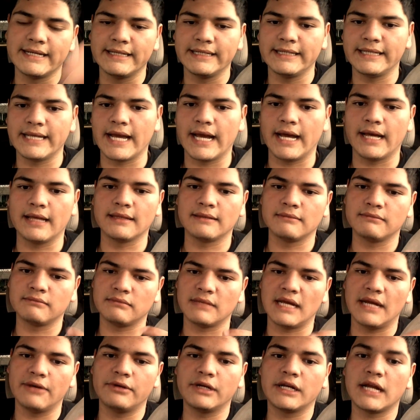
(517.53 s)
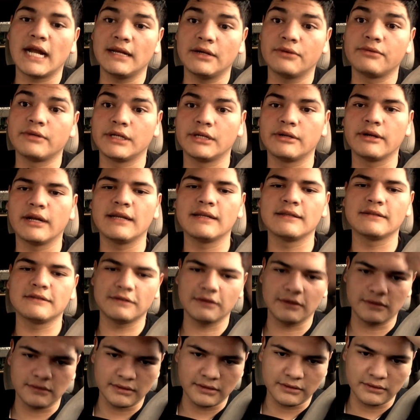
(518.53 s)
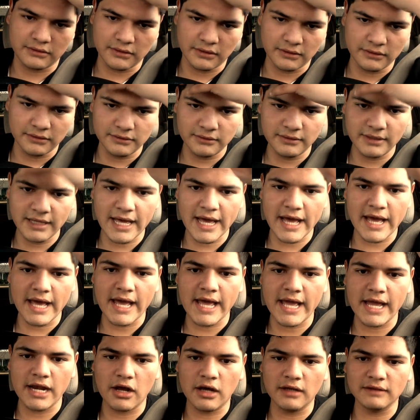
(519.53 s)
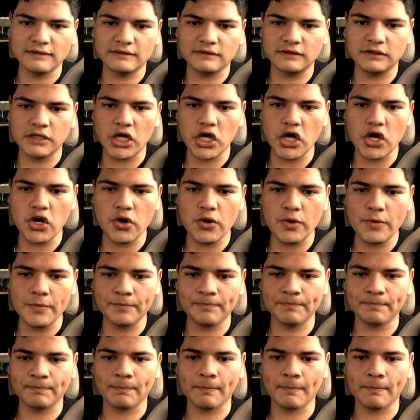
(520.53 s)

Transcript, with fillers: yeah, I kind of regret it, so don't do that. And also,